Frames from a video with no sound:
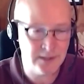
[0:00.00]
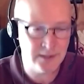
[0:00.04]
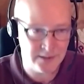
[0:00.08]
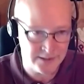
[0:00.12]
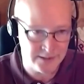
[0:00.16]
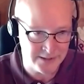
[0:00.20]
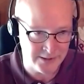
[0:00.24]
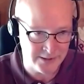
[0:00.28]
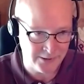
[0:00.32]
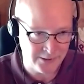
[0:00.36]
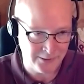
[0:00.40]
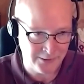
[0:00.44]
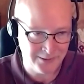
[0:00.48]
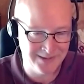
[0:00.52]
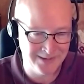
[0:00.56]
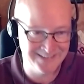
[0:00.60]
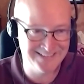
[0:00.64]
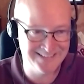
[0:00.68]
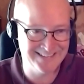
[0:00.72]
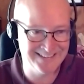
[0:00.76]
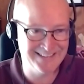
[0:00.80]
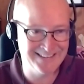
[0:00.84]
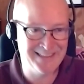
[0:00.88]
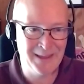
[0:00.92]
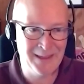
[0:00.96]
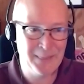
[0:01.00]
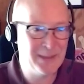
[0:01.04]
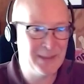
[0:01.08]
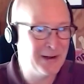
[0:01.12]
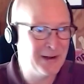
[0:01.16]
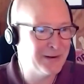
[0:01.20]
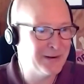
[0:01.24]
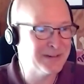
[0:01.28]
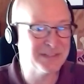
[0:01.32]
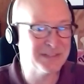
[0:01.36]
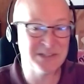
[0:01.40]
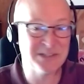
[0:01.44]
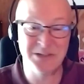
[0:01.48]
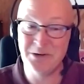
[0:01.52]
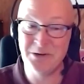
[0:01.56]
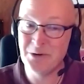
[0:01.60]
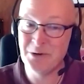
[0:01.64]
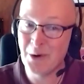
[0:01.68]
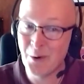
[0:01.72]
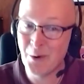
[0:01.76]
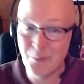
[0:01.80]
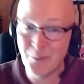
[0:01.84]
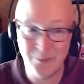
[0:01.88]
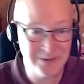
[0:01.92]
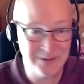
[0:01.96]
clear that there is
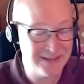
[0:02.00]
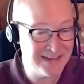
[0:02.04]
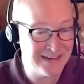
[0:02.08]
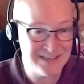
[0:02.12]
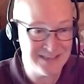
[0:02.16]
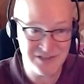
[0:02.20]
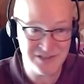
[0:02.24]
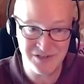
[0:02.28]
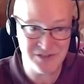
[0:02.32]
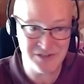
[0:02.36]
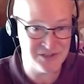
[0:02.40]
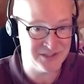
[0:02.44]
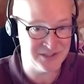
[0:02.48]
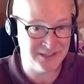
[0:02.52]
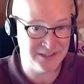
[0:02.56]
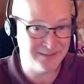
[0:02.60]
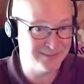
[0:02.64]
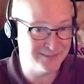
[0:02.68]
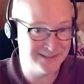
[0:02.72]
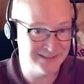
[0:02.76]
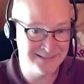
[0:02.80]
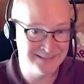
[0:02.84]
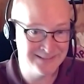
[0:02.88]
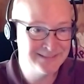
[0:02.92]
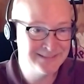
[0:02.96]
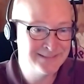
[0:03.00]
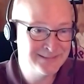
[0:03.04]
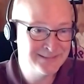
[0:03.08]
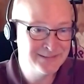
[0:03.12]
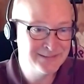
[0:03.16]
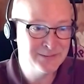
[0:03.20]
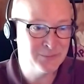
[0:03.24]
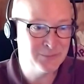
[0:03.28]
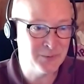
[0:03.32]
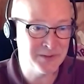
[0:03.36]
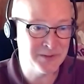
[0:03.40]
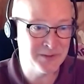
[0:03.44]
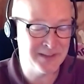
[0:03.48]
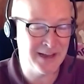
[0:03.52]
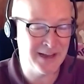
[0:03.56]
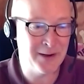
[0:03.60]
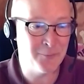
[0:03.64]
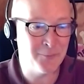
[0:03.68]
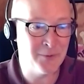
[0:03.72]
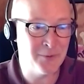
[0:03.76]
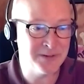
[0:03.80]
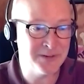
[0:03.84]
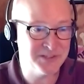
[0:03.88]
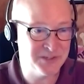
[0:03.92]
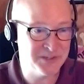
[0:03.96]
no relationship with
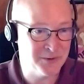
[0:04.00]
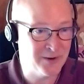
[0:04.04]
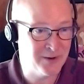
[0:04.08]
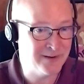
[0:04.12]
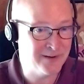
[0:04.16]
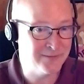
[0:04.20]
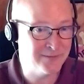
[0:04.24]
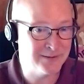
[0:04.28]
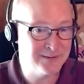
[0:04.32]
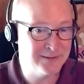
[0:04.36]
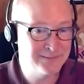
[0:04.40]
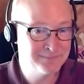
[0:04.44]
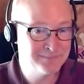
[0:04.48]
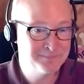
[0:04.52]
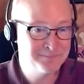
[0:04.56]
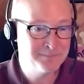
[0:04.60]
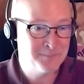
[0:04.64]
that whatsoever.